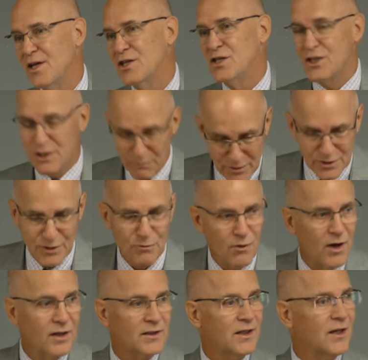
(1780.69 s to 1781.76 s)
She was the
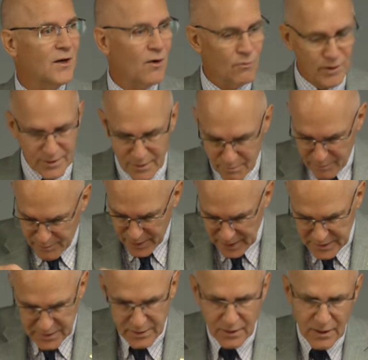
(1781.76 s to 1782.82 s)
one, you know, with the
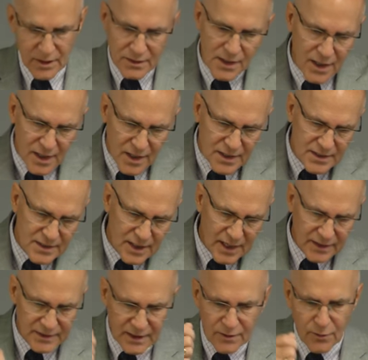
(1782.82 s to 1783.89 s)
pencil and
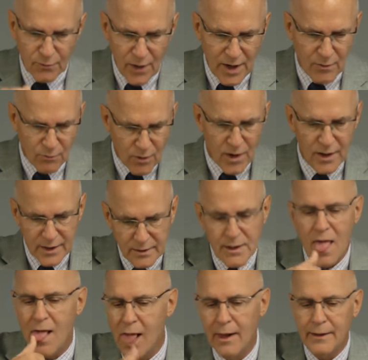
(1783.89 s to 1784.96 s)
selecting the right one
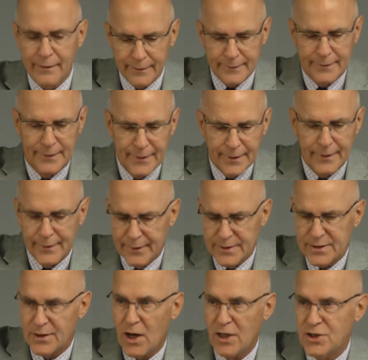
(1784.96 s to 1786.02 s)
and, you know,
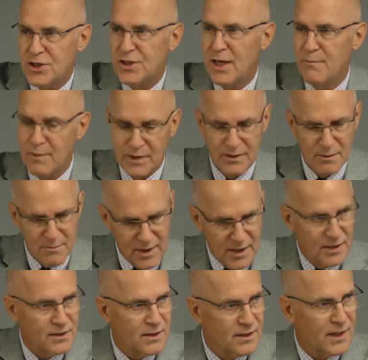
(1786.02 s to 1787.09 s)
scotch taping them
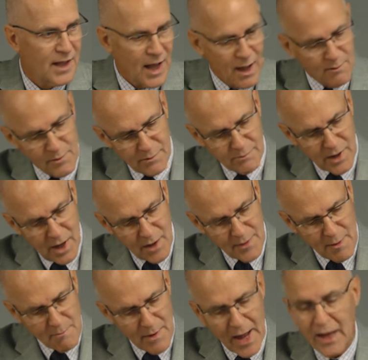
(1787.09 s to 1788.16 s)
into the album,
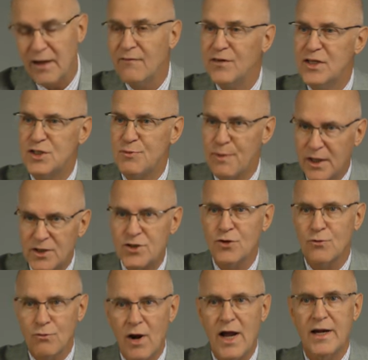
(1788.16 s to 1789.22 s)
on the back of each
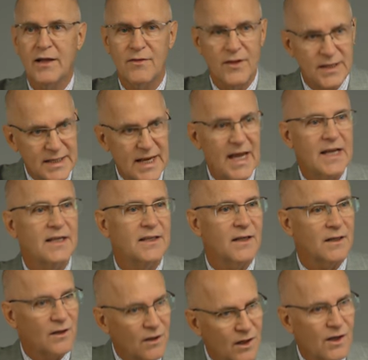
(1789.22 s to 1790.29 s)
picture writing the date
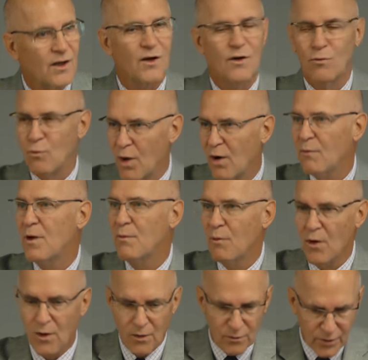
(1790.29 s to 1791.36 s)
and where we
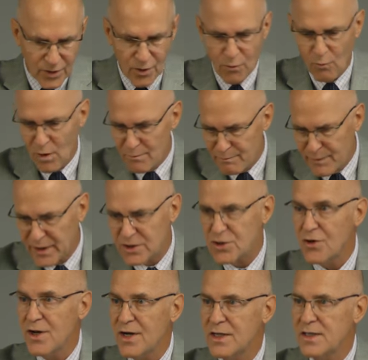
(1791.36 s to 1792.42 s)
were, you know, one
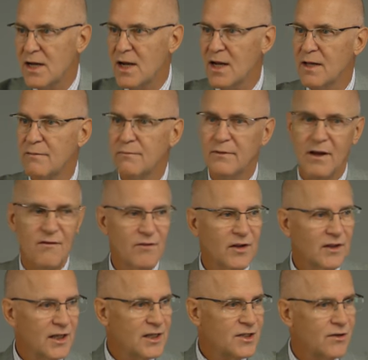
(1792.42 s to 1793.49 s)
picture at a time,
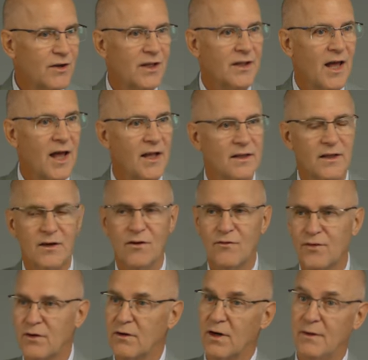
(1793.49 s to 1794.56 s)
lovingly doing that, you know,
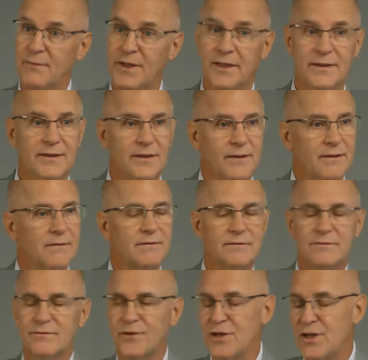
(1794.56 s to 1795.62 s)
for, I mean, you know,
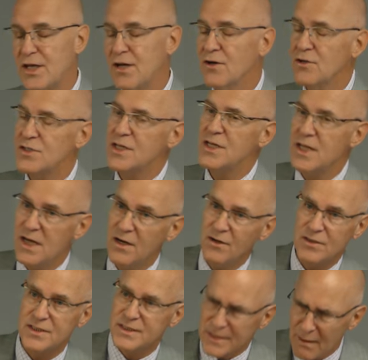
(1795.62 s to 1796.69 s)
for years and
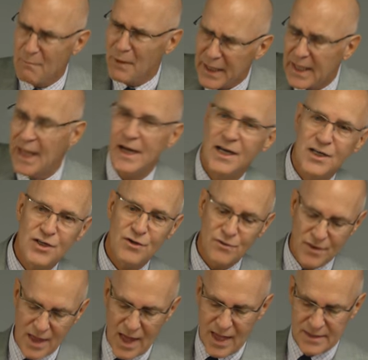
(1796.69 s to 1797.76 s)
years. Somebody had to do
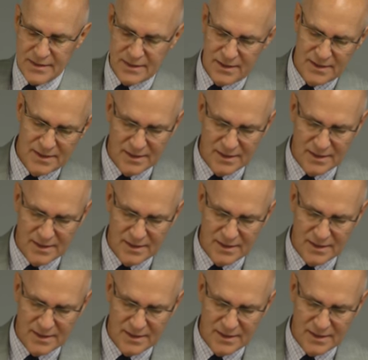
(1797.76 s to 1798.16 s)
that.